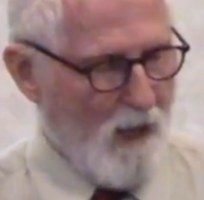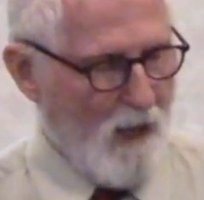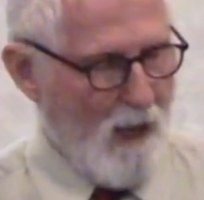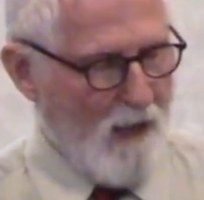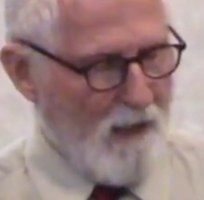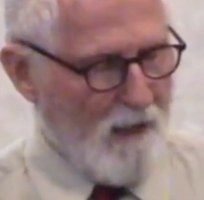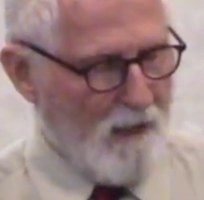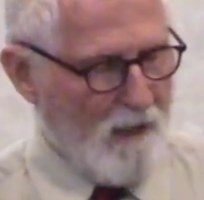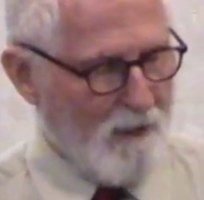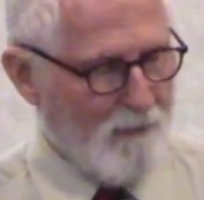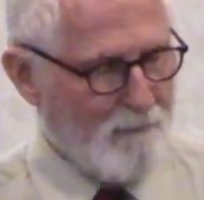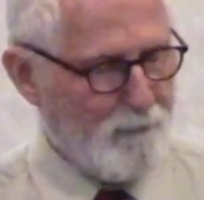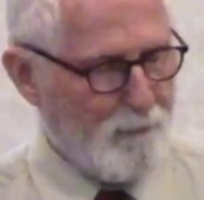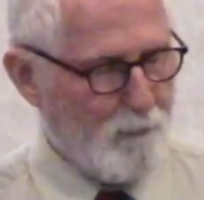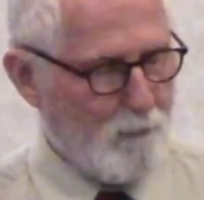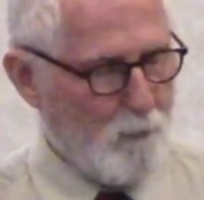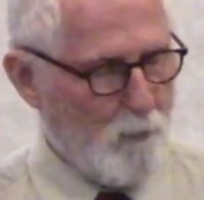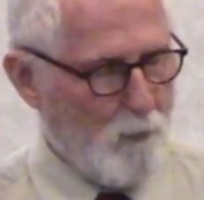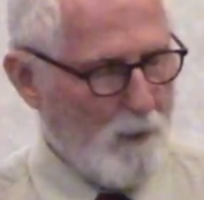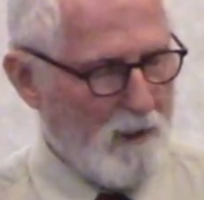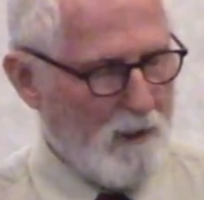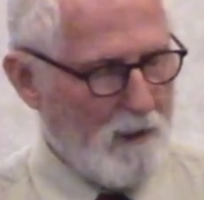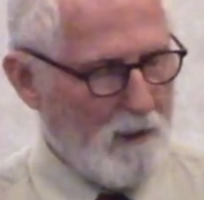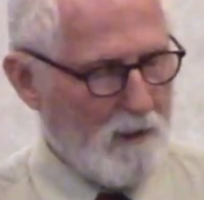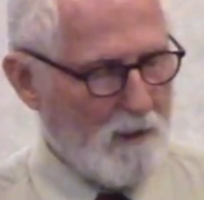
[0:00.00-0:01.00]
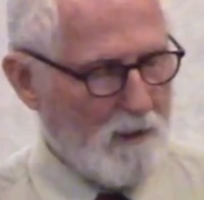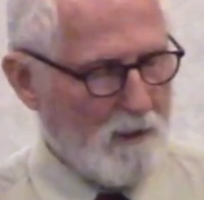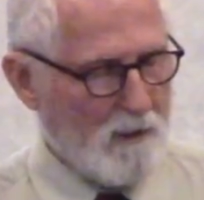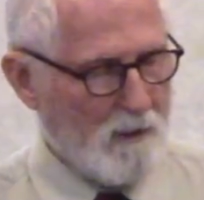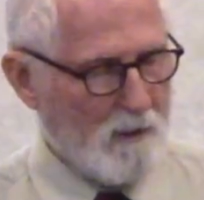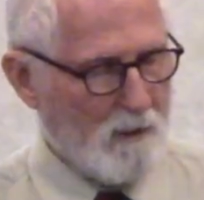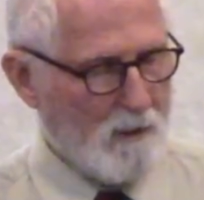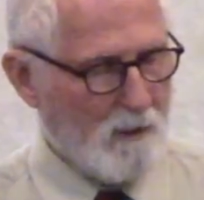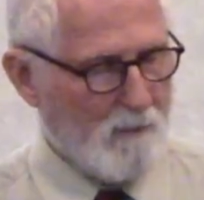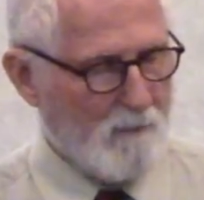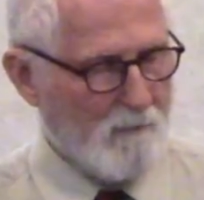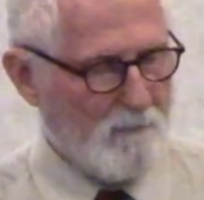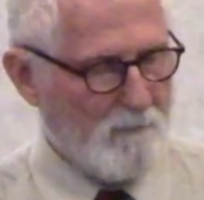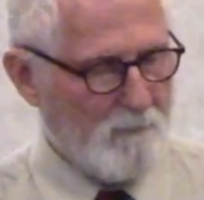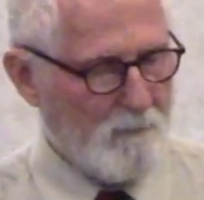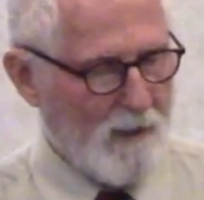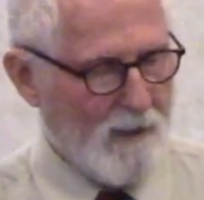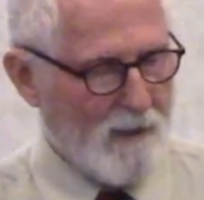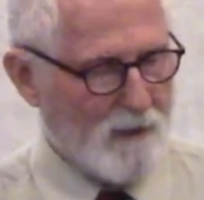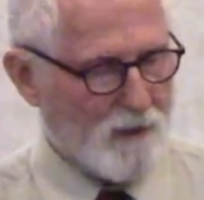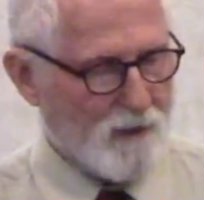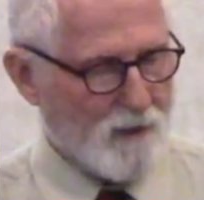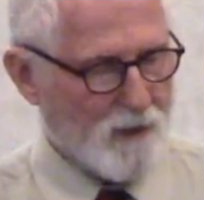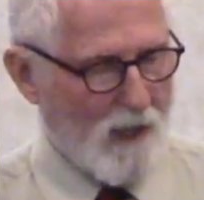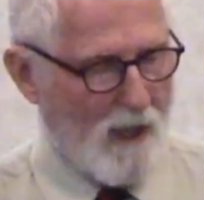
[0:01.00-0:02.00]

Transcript: If we confess